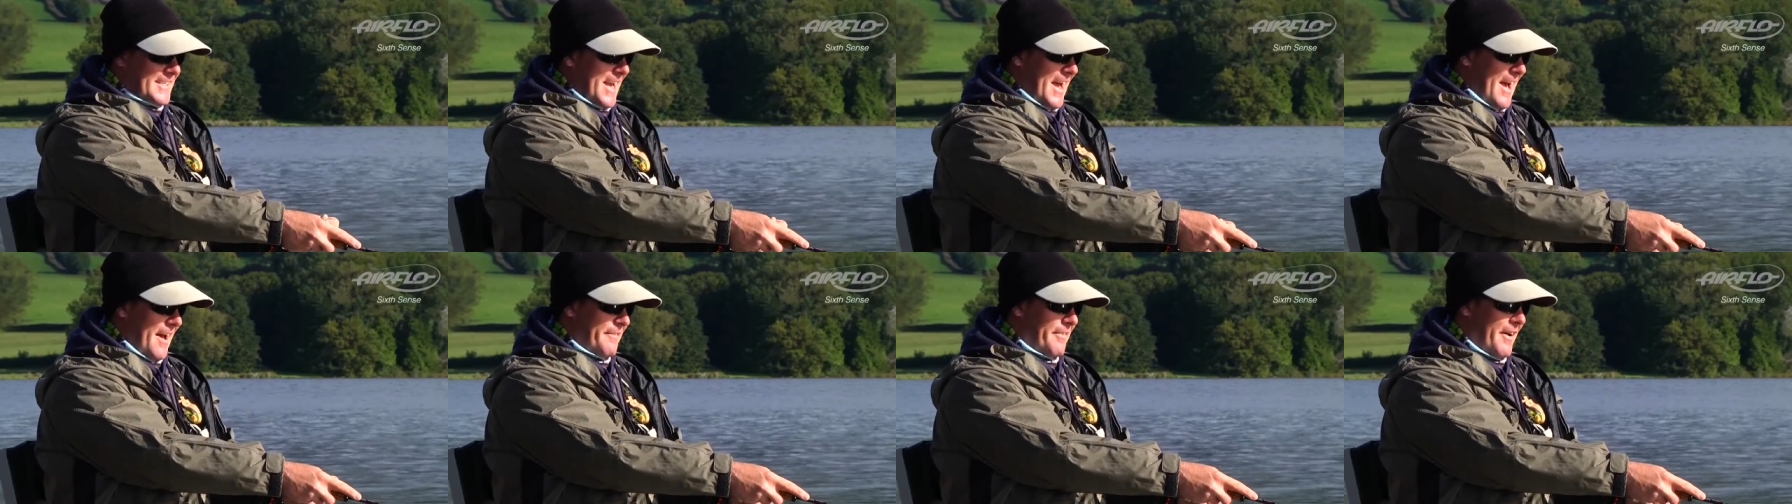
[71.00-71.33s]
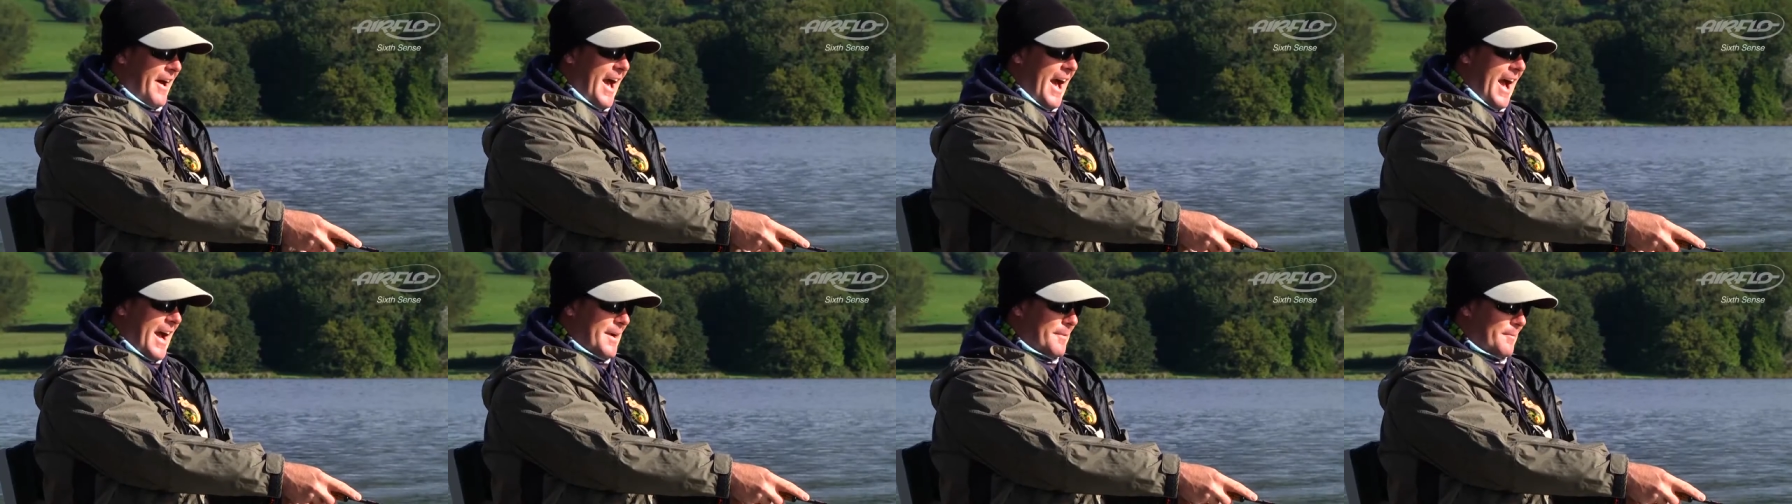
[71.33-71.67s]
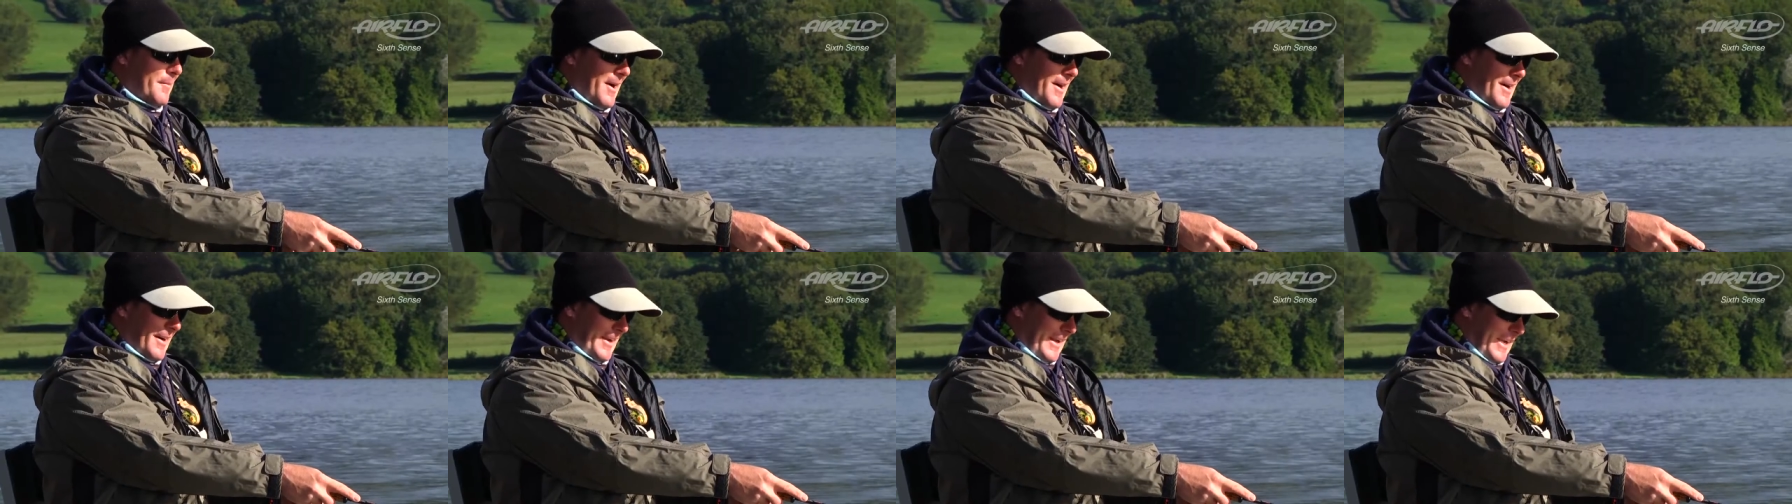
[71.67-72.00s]
have hang
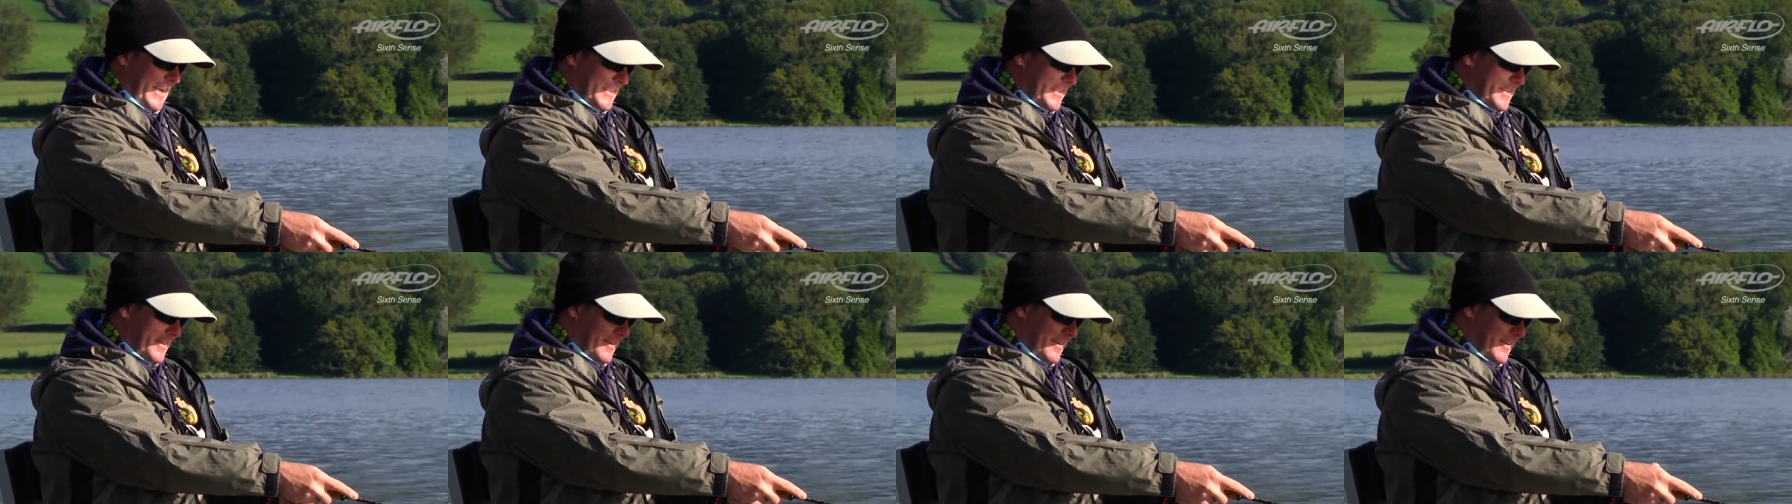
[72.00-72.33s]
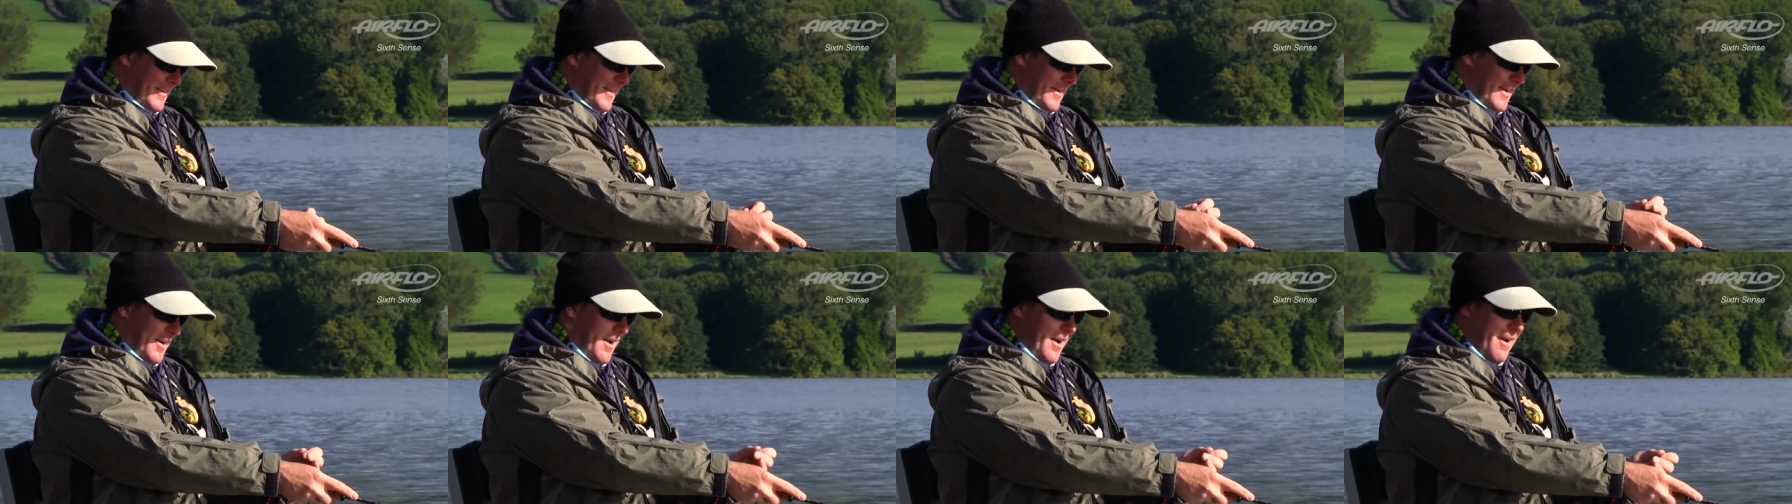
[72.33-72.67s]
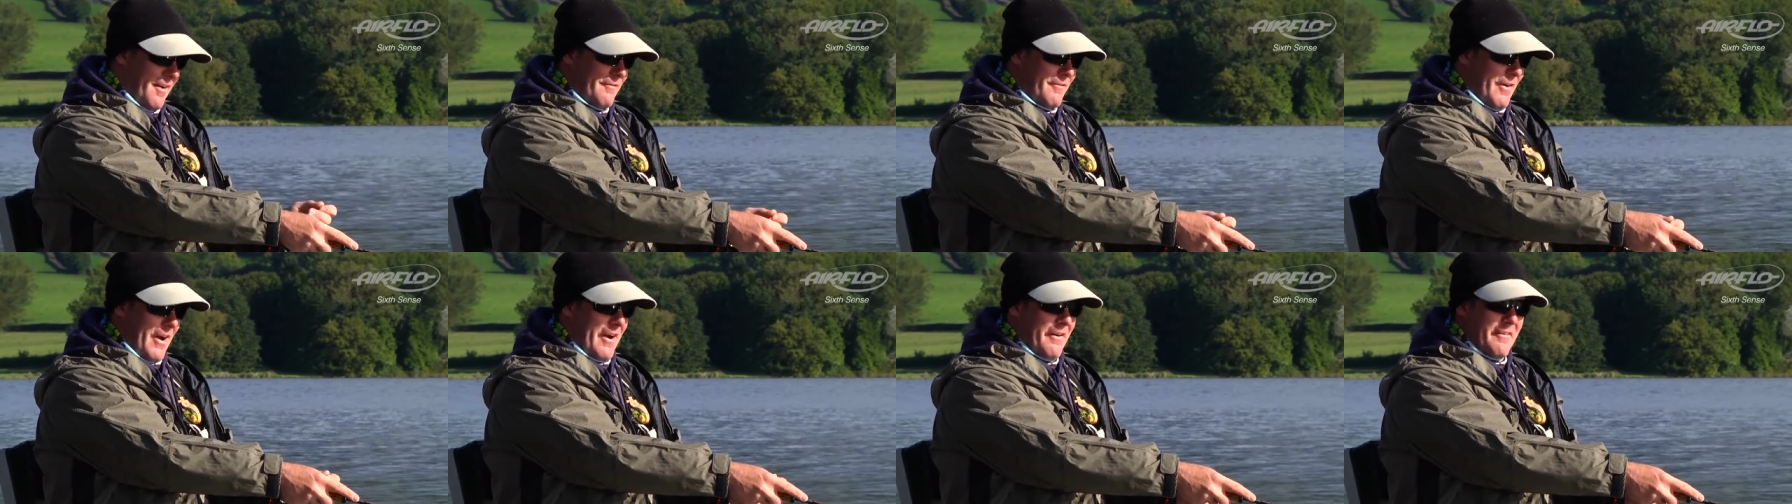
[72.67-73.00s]
markers.
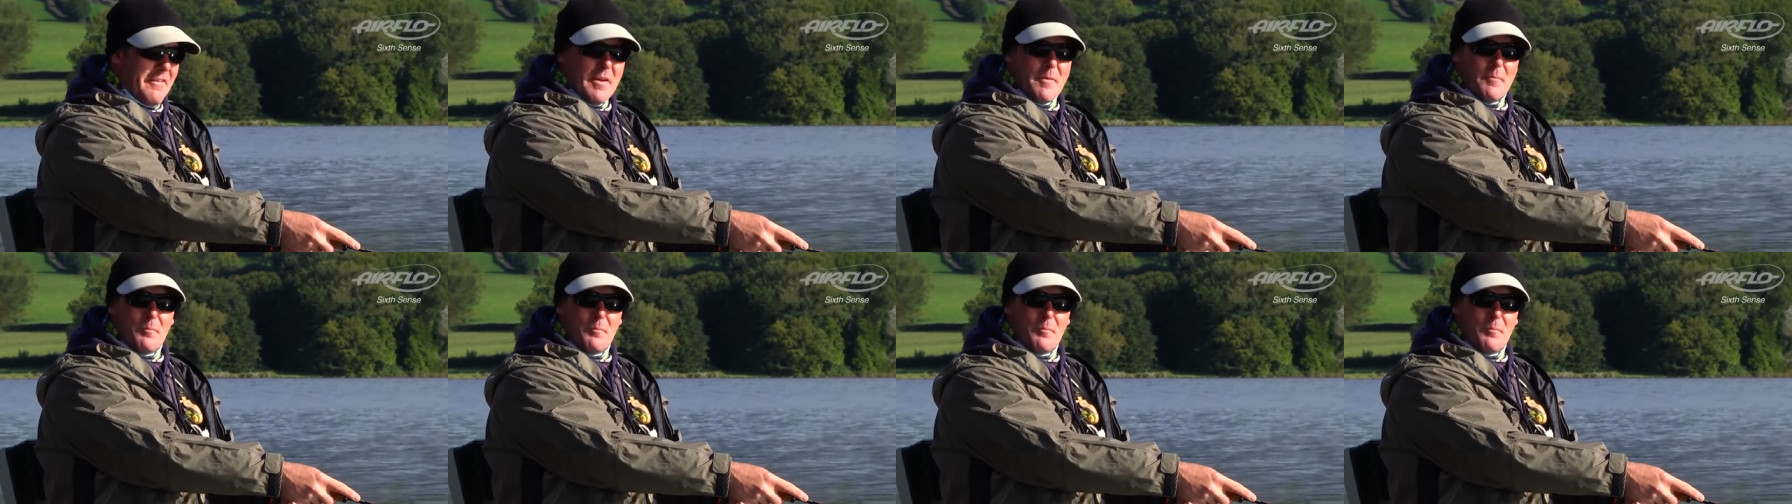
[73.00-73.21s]
Very